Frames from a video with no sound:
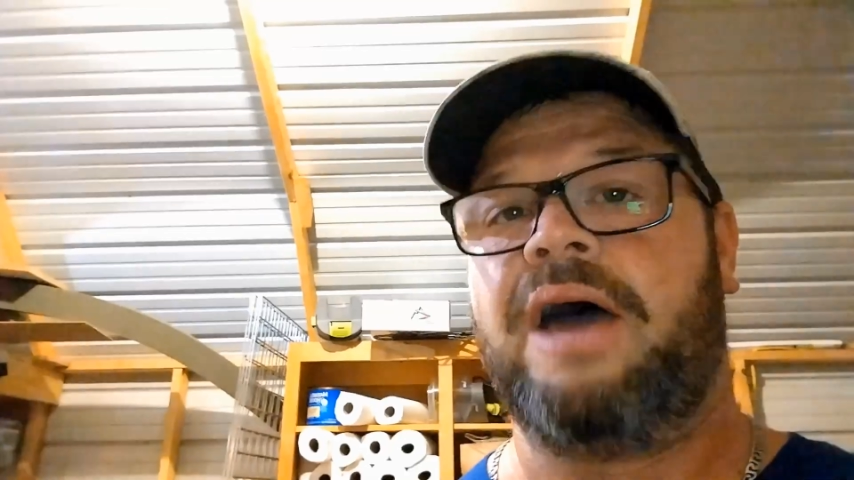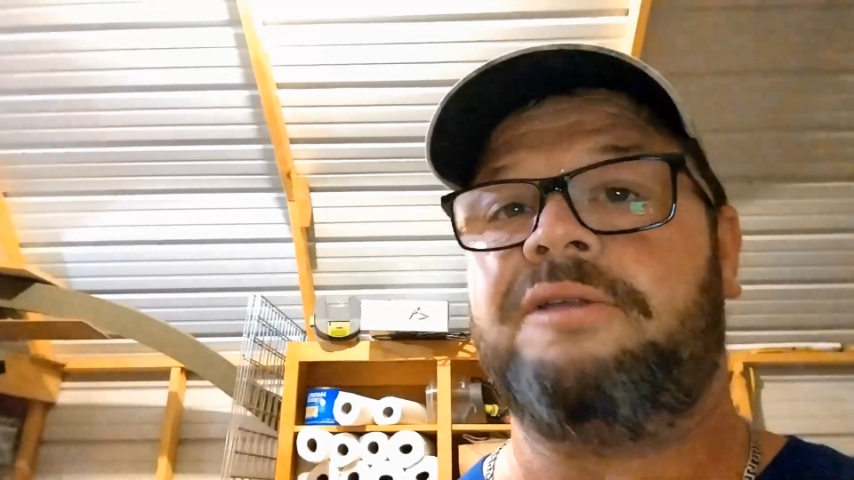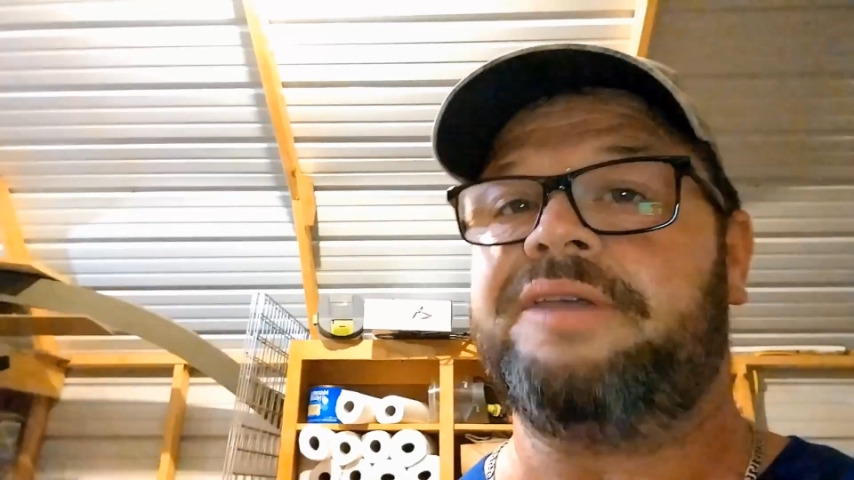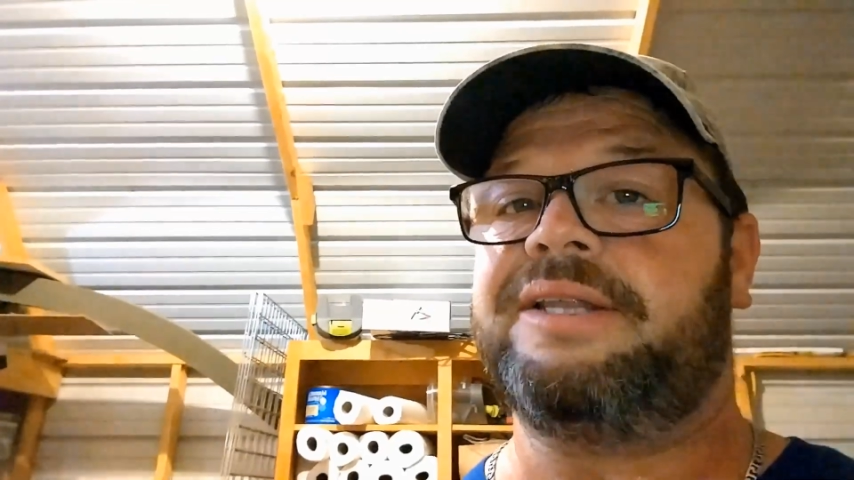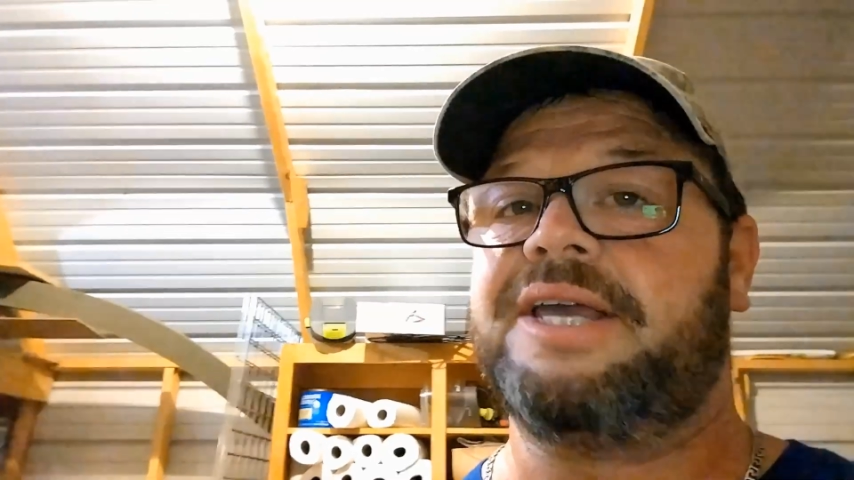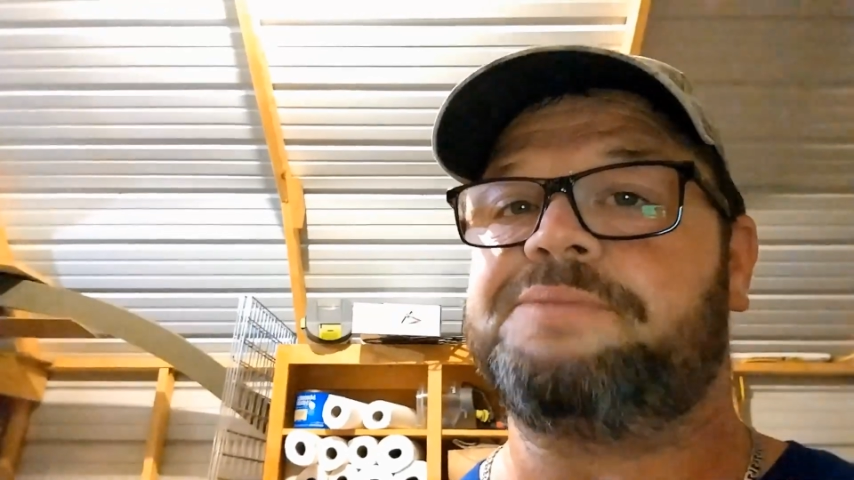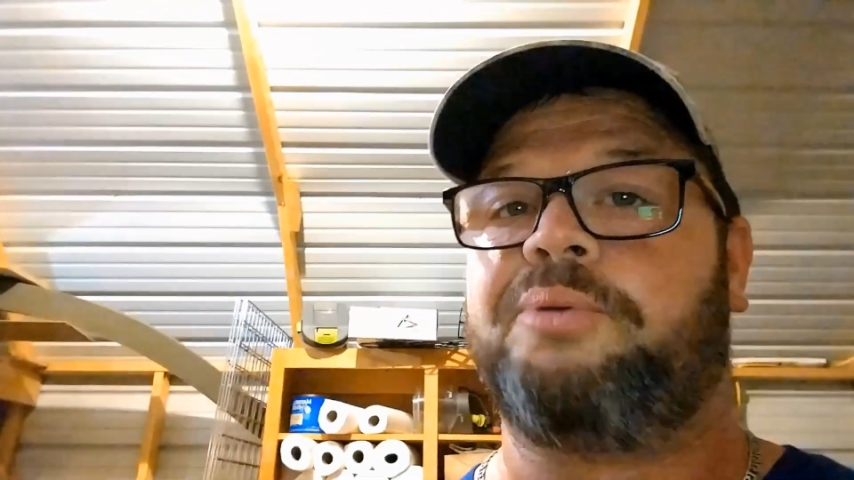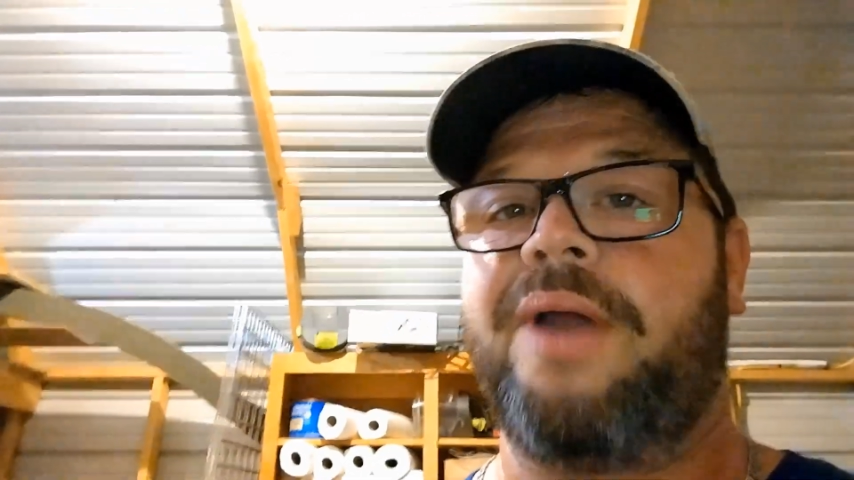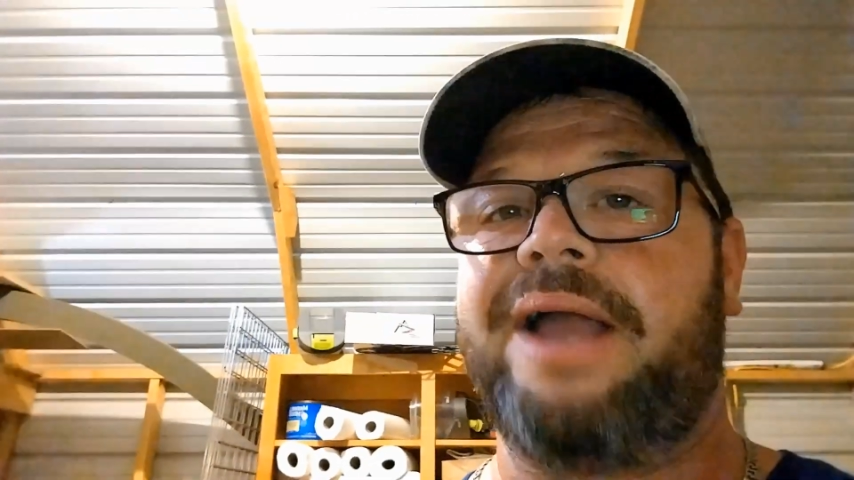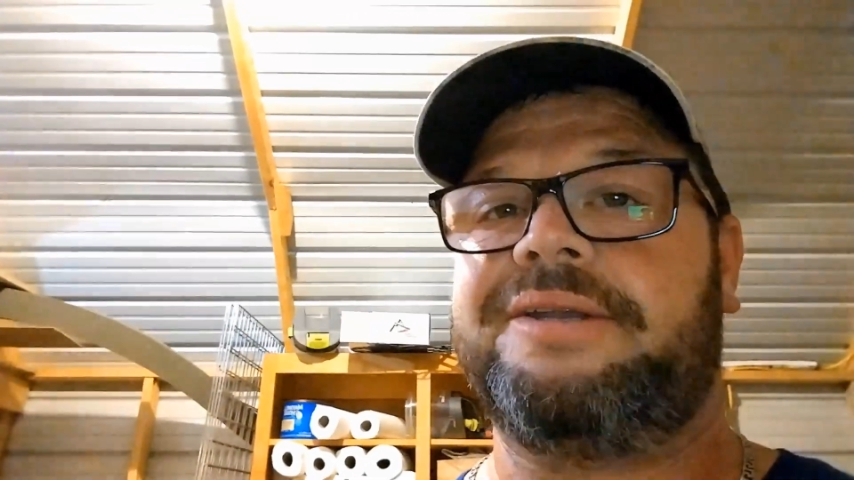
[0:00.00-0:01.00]
I don't think that's
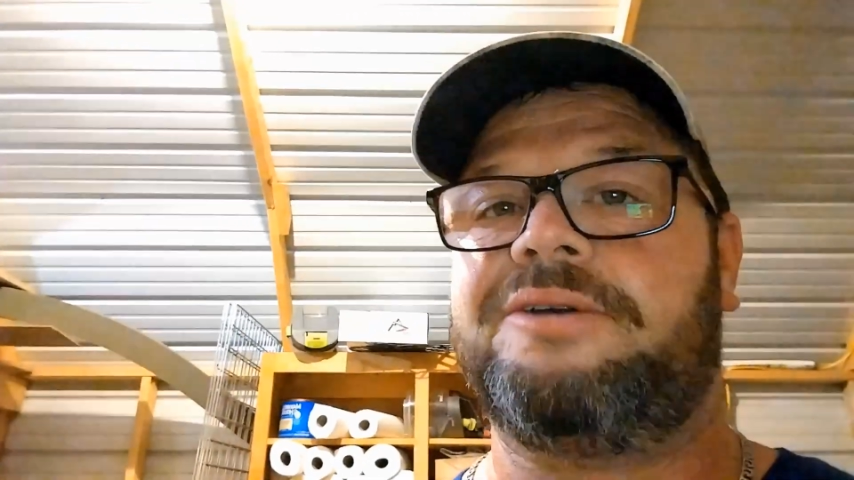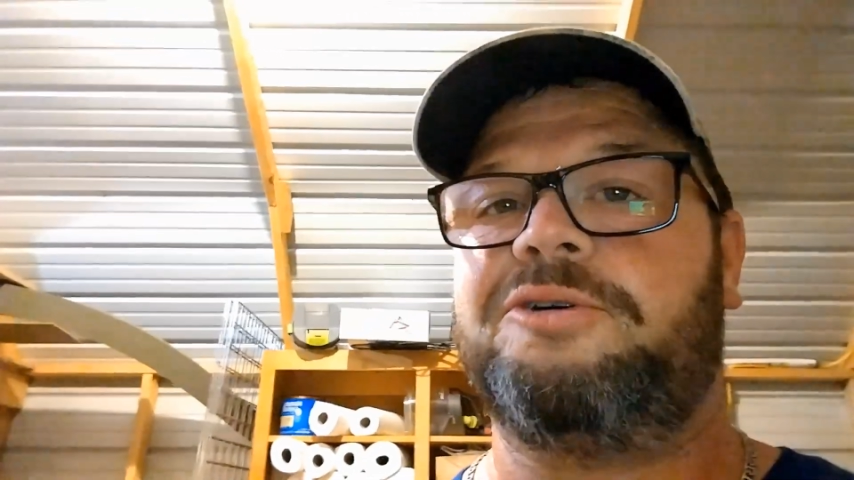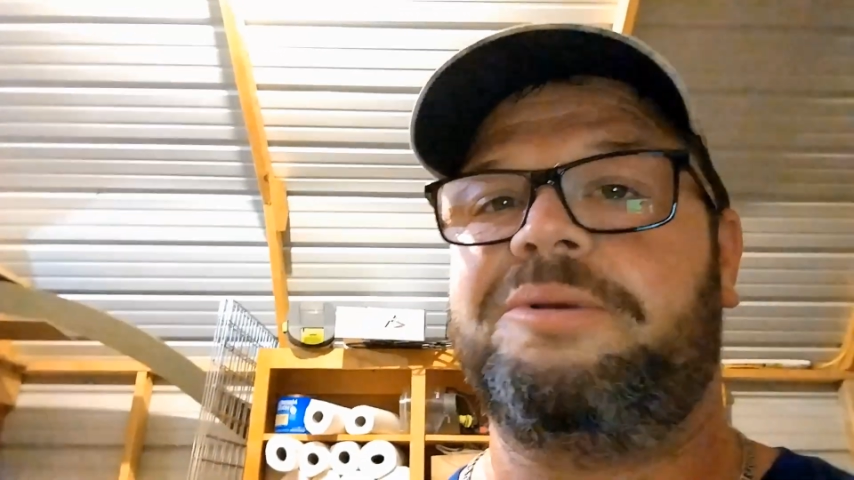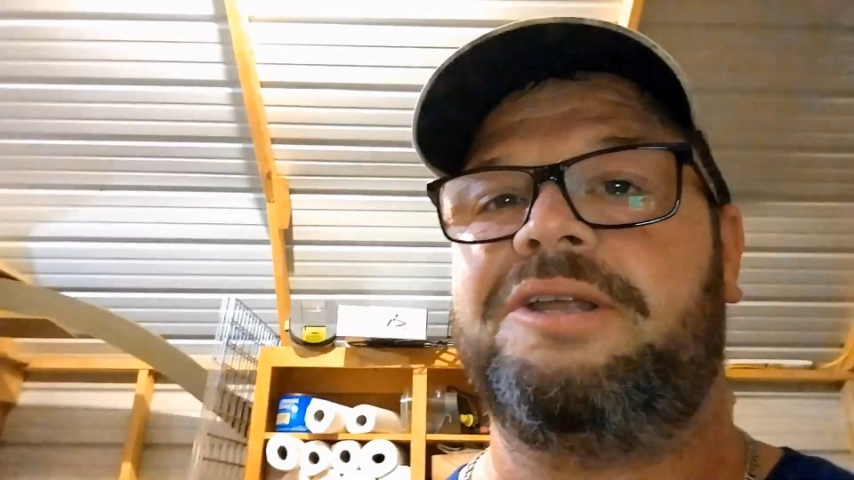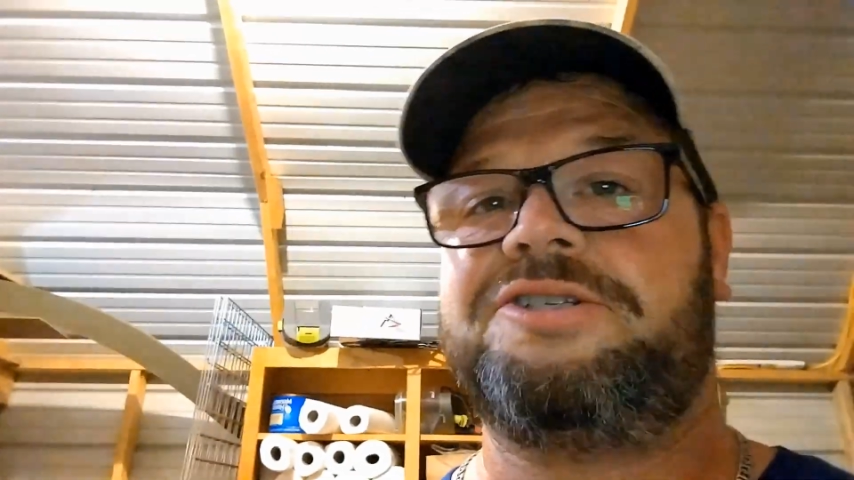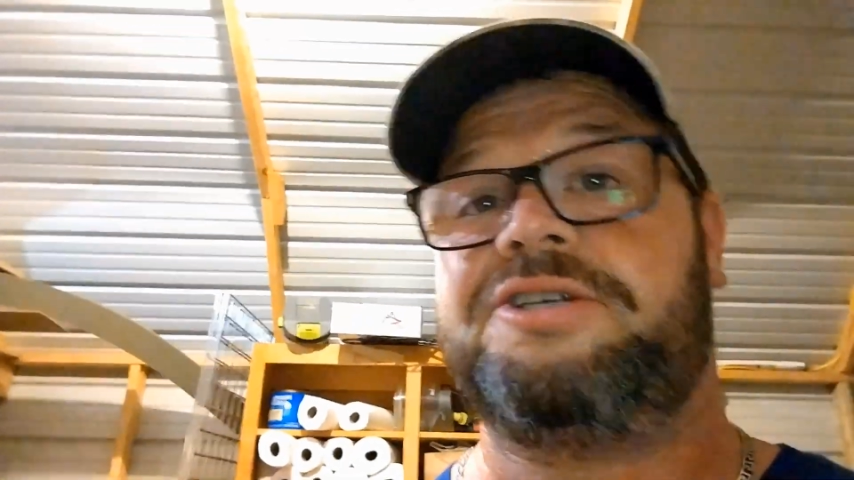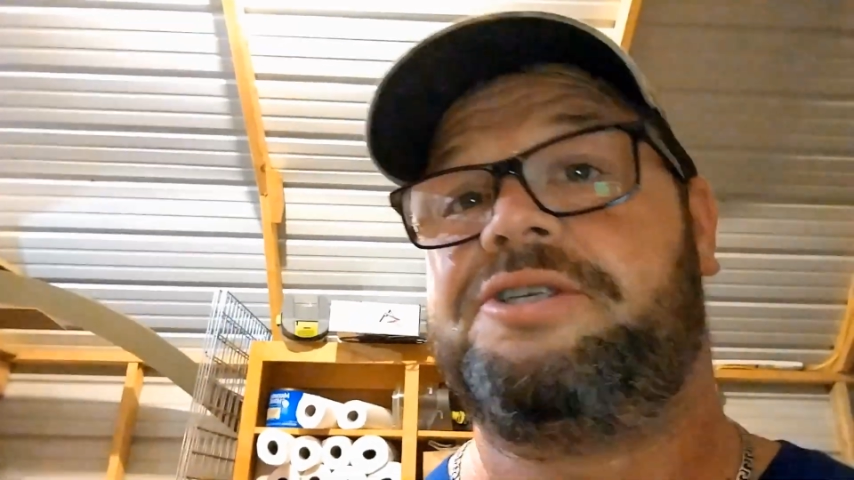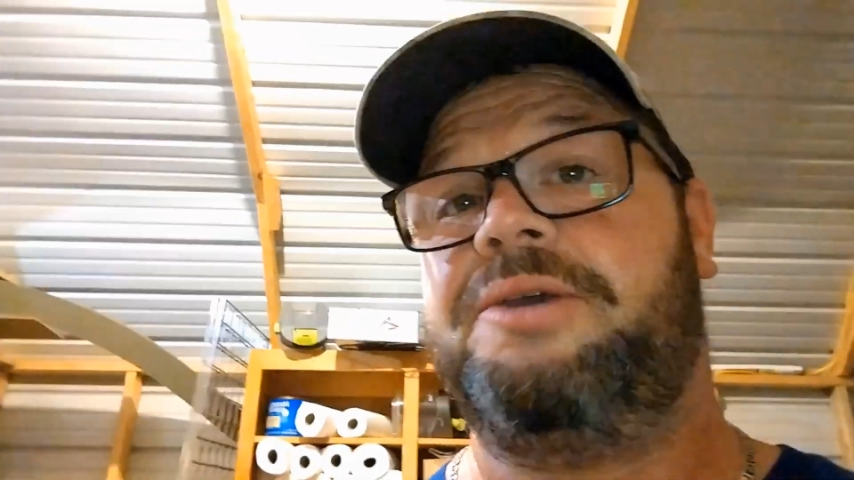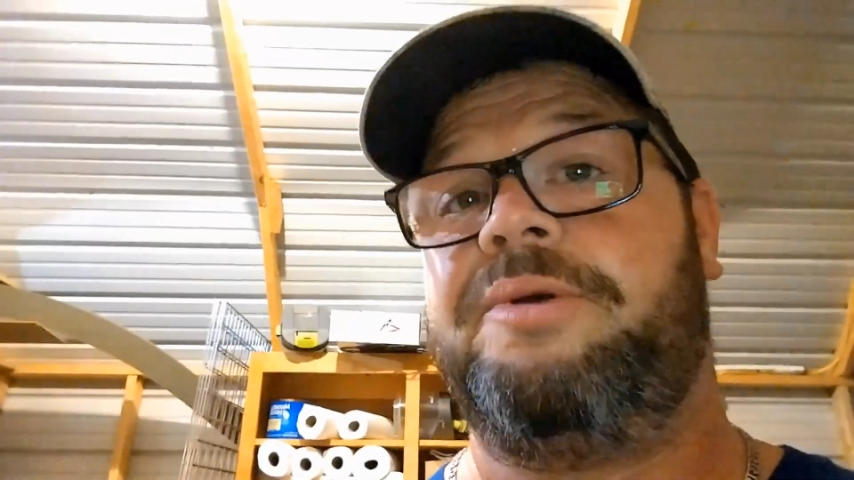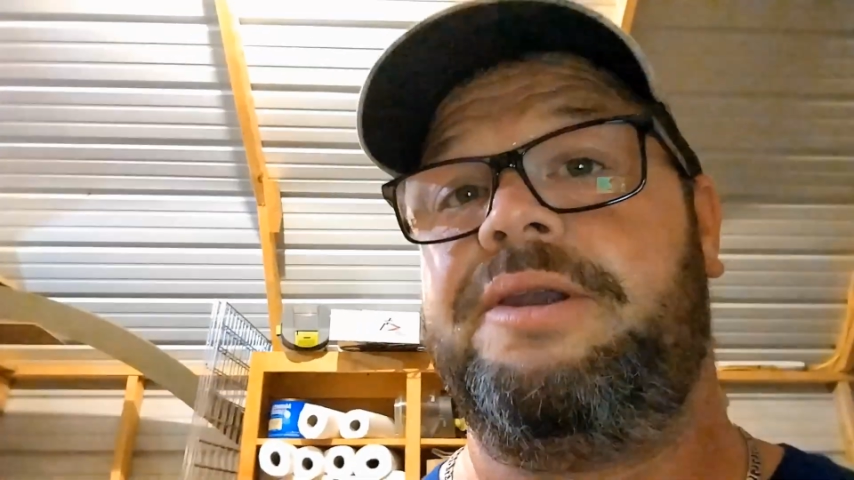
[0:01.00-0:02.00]
practical, but let's just
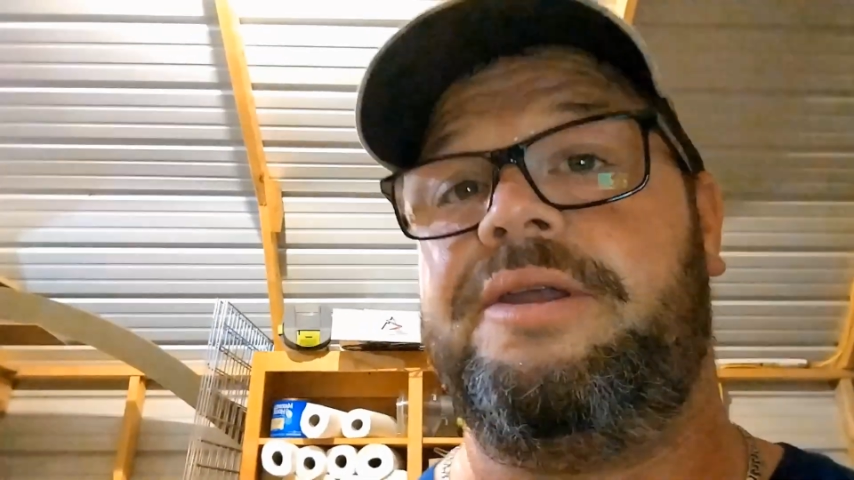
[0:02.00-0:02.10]
see what it